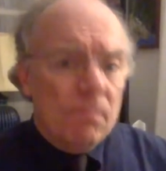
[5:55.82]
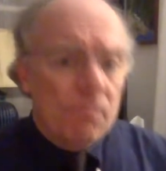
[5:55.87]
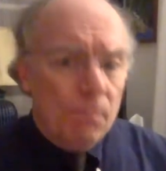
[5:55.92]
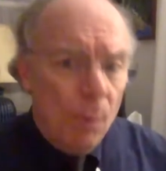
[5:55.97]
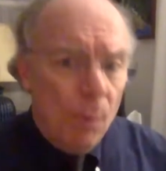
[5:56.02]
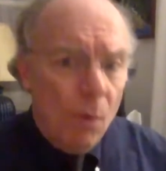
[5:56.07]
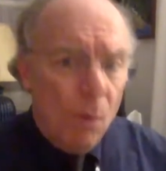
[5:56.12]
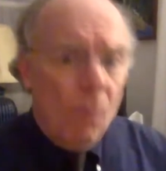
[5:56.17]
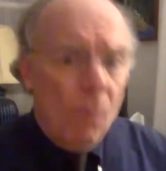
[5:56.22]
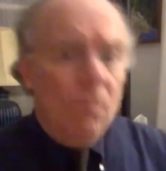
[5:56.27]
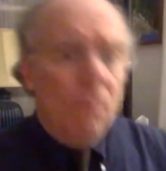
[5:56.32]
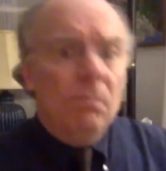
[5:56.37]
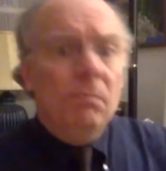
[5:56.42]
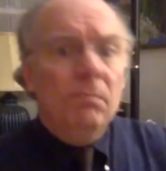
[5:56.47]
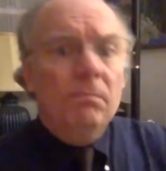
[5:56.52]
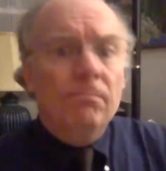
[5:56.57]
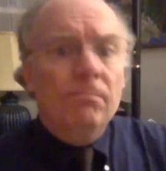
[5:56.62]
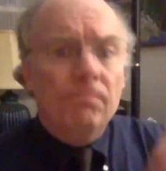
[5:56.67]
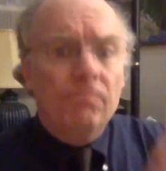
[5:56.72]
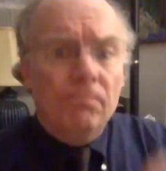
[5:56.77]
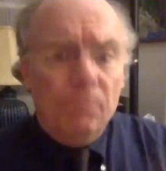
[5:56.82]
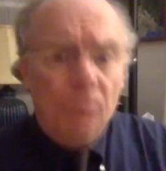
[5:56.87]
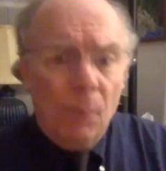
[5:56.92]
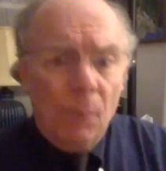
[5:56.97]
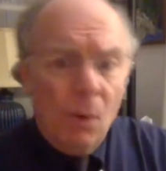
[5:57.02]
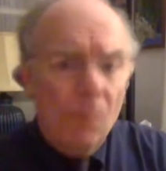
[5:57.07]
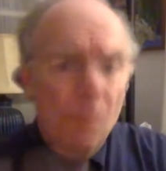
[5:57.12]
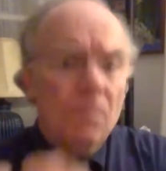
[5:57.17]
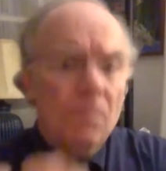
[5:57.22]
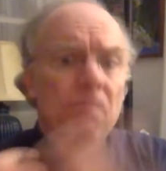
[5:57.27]
Boom,
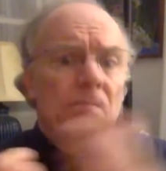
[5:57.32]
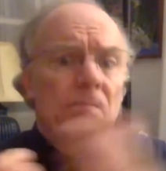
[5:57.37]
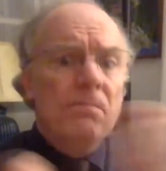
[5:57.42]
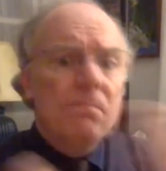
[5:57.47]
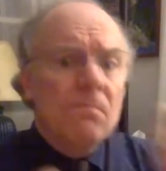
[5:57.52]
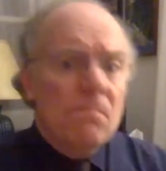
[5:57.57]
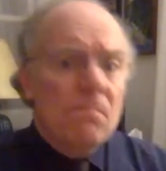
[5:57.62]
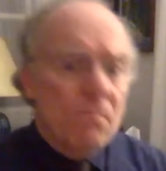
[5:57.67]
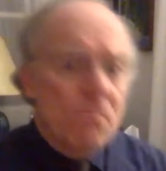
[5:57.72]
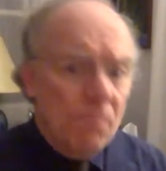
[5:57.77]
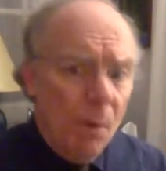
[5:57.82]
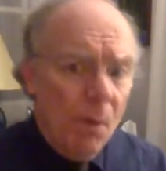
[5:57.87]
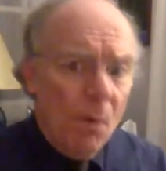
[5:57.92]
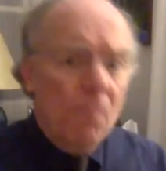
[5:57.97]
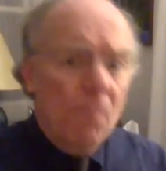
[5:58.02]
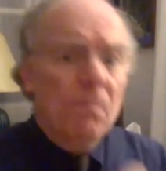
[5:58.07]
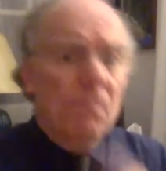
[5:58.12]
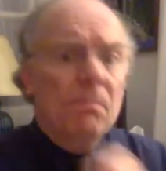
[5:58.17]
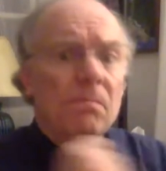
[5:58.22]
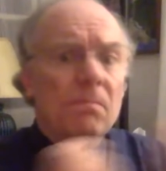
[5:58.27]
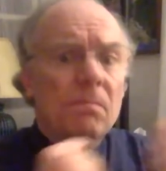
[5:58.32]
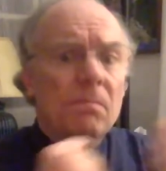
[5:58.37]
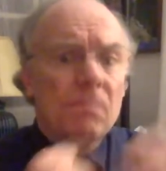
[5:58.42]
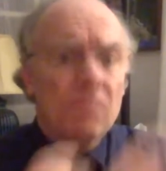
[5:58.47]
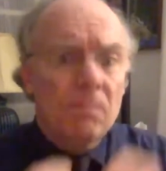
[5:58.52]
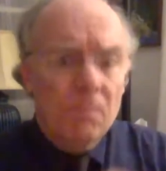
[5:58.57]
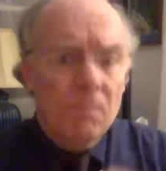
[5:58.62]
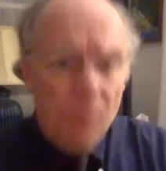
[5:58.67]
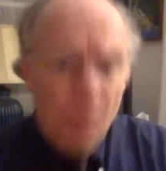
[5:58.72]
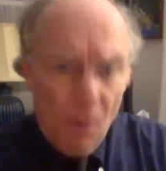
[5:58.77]
boom, boom,
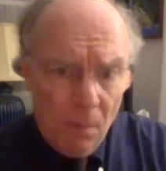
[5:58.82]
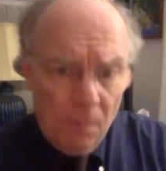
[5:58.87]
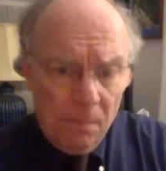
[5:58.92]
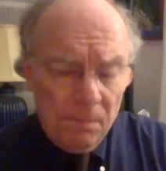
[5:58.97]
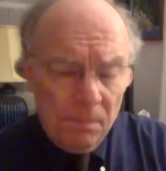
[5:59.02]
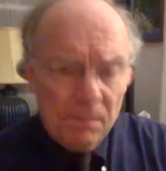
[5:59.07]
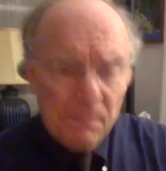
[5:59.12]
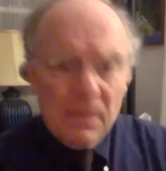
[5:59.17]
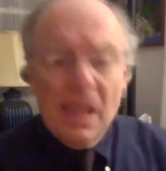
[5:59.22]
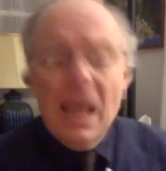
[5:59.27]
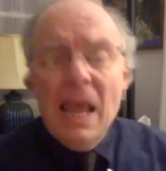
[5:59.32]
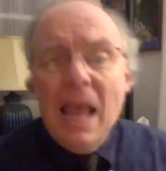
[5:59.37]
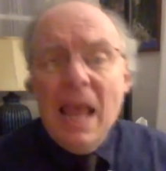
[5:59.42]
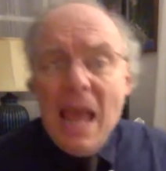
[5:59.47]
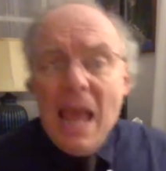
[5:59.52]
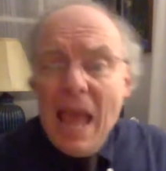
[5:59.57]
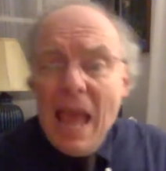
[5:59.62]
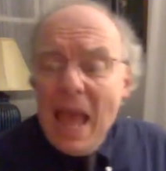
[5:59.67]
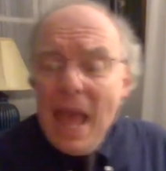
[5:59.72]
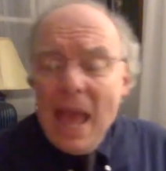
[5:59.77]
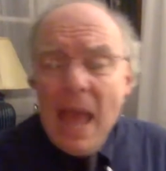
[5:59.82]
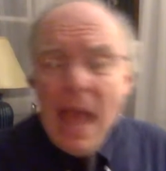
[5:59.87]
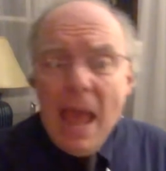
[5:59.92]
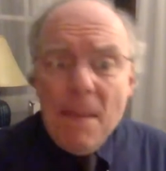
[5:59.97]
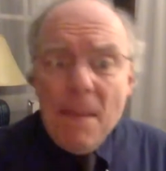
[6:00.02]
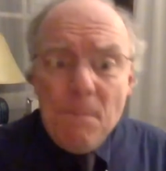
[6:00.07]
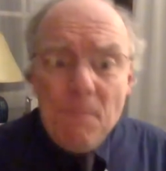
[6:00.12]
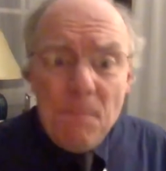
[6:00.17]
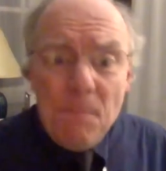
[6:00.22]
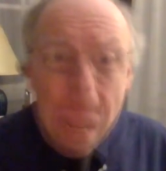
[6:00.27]
boom.
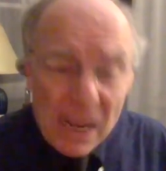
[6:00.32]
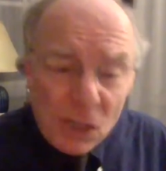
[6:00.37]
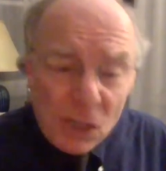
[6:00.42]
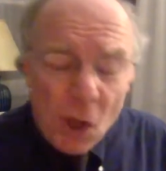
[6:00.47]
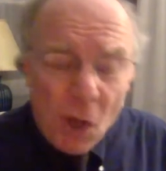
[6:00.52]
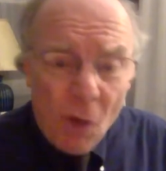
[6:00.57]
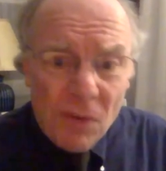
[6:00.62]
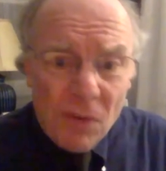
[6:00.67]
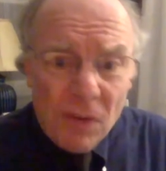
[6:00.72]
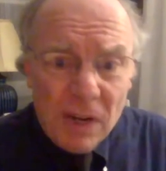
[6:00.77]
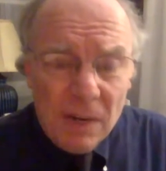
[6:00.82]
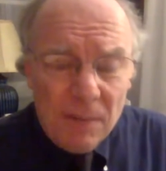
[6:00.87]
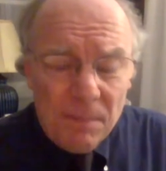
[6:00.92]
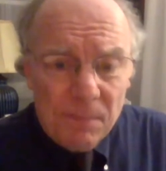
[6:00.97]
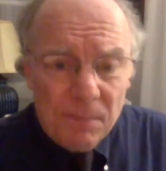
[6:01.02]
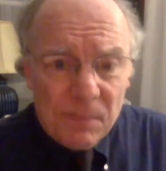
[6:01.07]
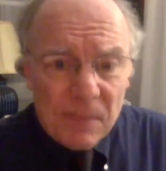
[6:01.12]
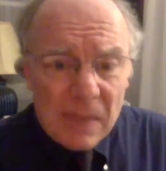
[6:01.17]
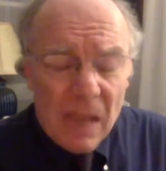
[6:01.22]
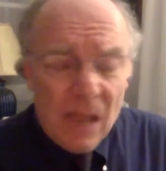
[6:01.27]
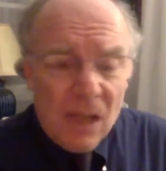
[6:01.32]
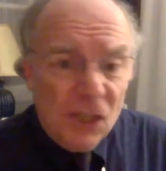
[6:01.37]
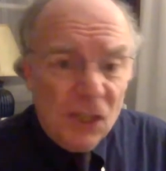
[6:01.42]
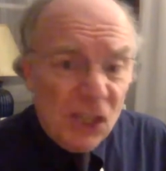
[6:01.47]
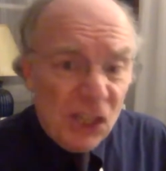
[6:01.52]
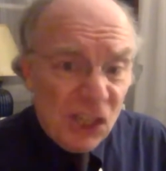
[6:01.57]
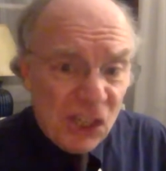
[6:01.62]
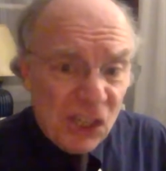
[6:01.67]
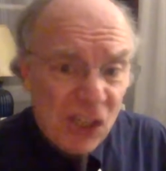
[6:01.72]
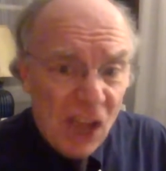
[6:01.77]
And Beethoven
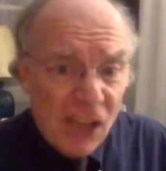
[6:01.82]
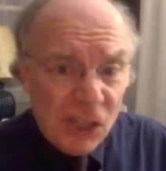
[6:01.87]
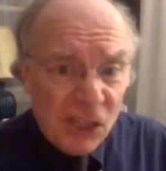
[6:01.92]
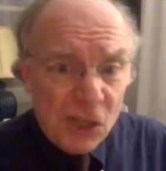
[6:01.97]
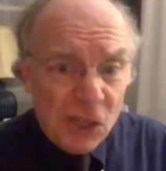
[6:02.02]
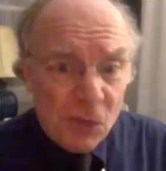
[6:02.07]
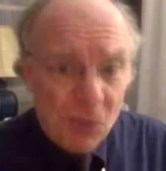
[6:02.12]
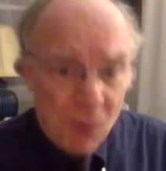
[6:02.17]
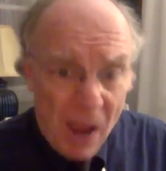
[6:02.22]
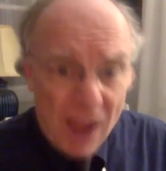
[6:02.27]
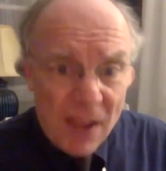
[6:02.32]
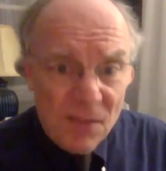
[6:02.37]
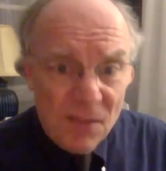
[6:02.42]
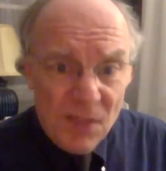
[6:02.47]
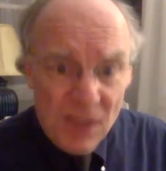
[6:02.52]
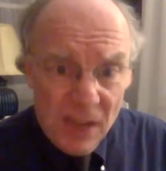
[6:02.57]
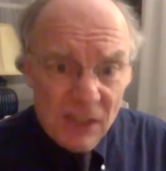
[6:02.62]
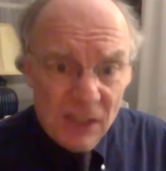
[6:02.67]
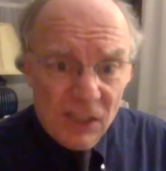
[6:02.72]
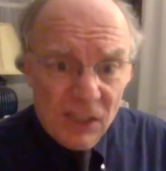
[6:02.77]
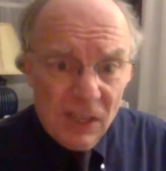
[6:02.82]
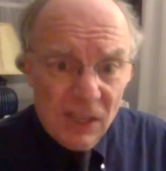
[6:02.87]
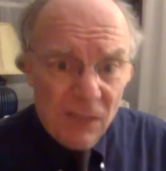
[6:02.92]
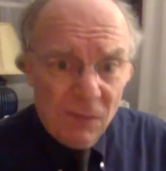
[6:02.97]
decides to write this at